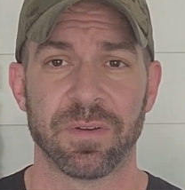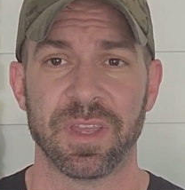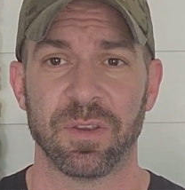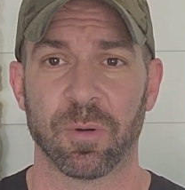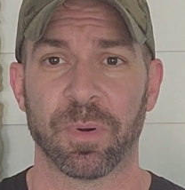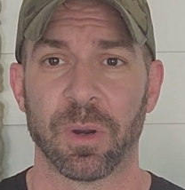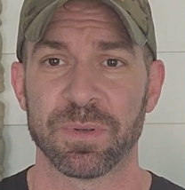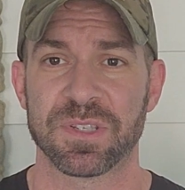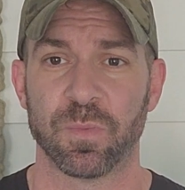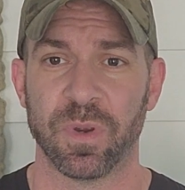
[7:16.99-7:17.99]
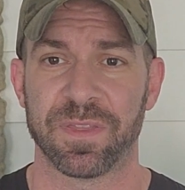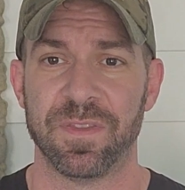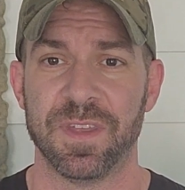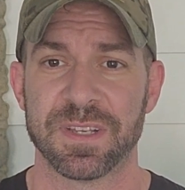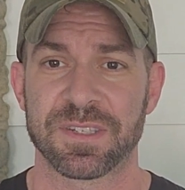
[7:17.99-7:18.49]
that your purpose with
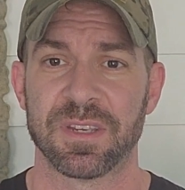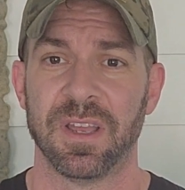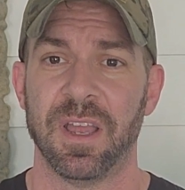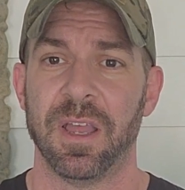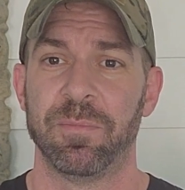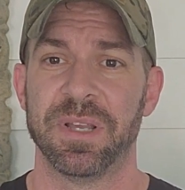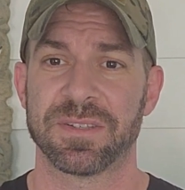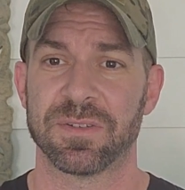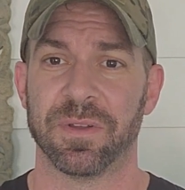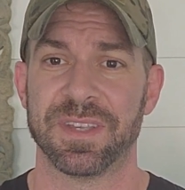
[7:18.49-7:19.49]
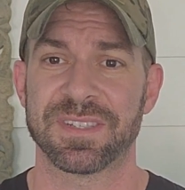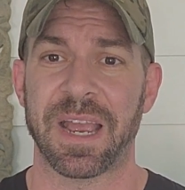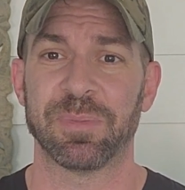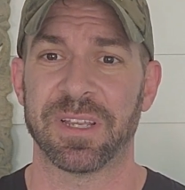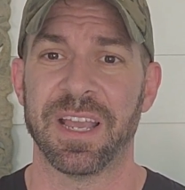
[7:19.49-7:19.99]
this pistol, this
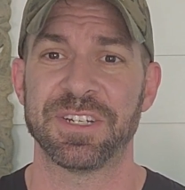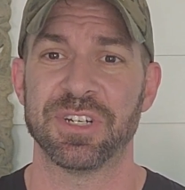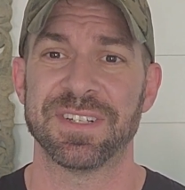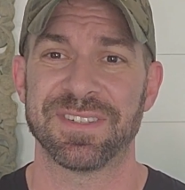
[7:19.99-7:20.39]
application, is